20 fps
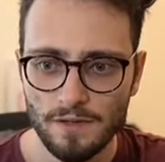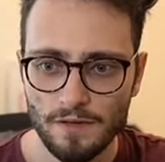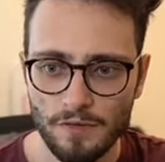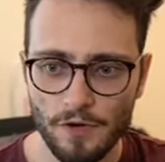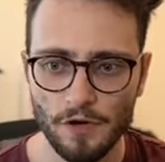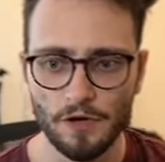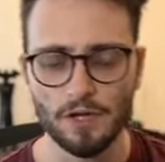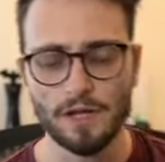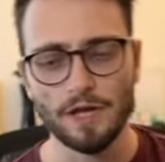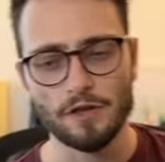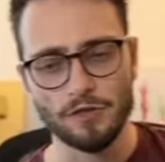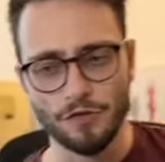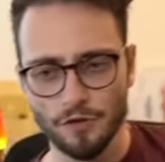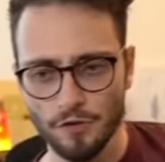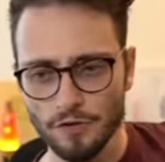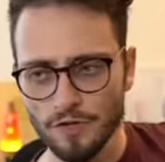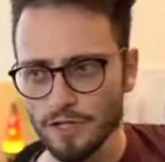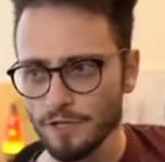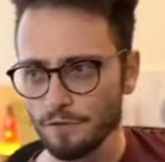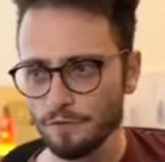There are like
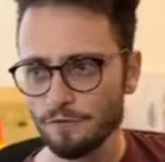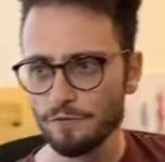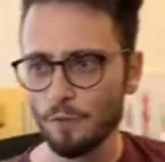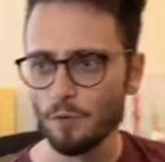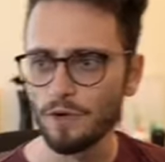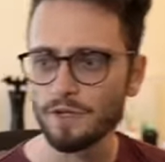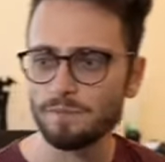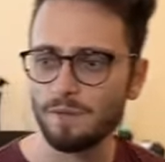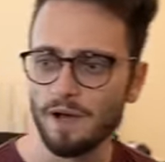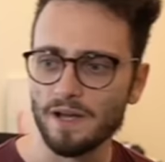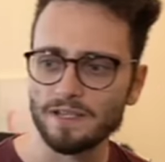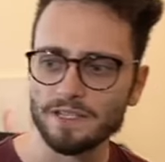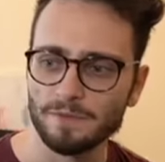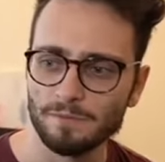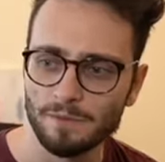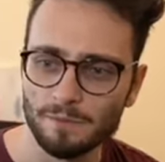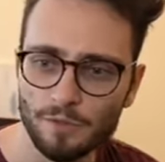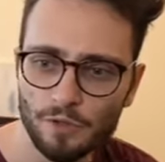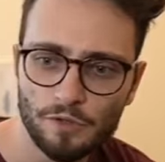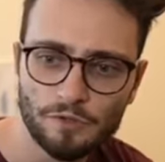thirty to forty
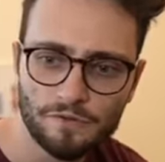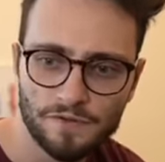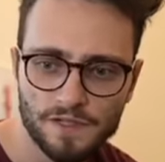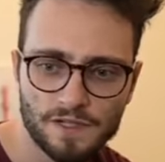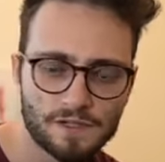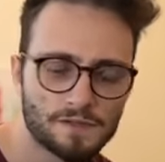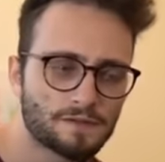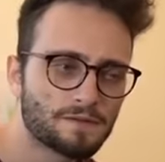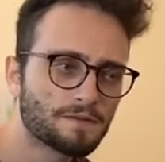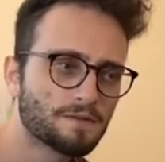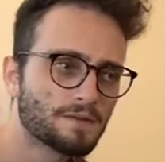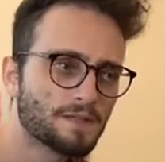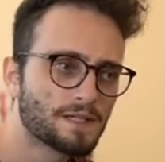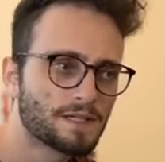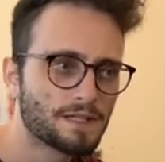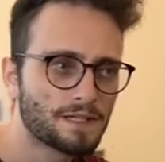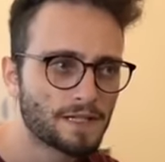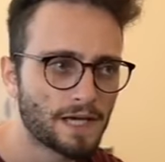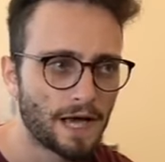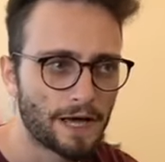possible moves,
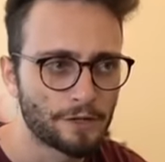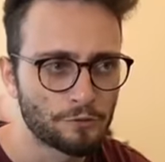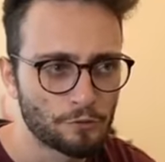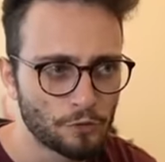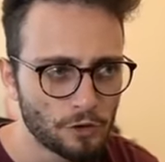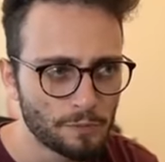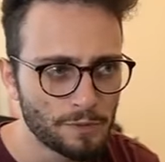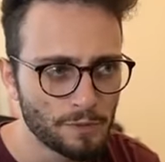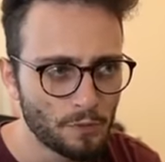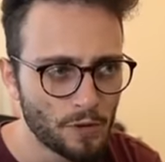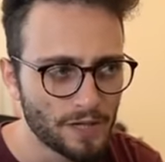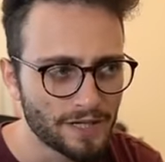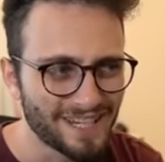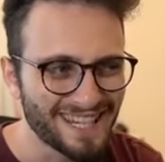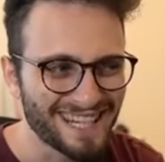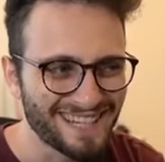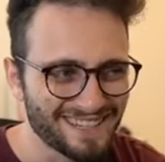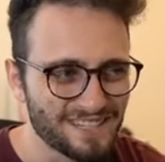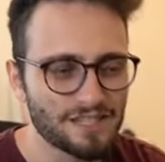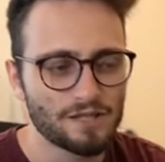and rook b one
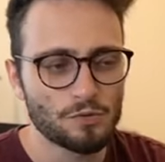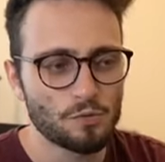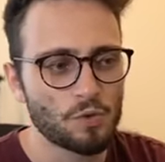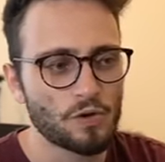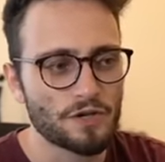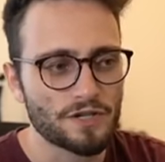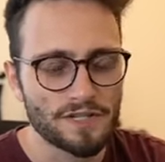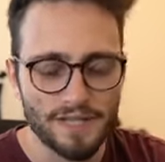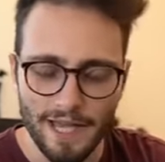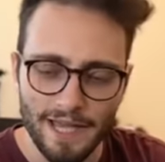is the worst.